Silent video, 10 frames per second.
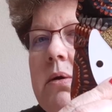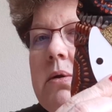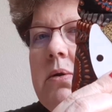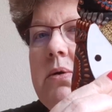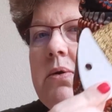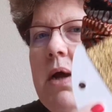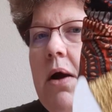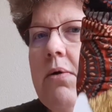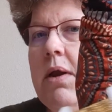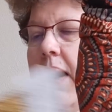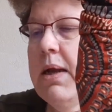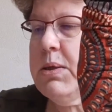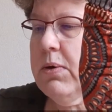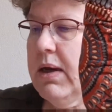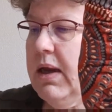to do the outline.
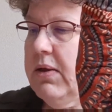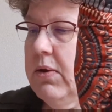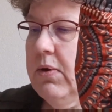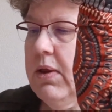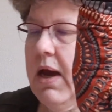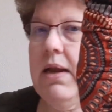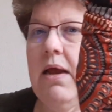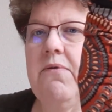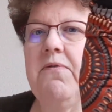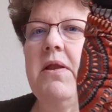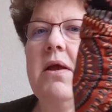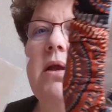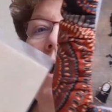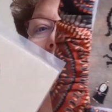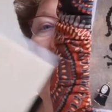So I need to do that and fill in
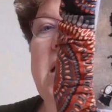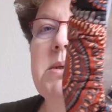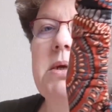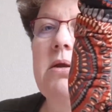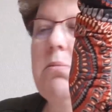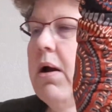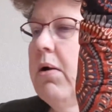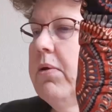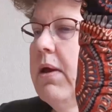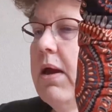the eyes and the mouth,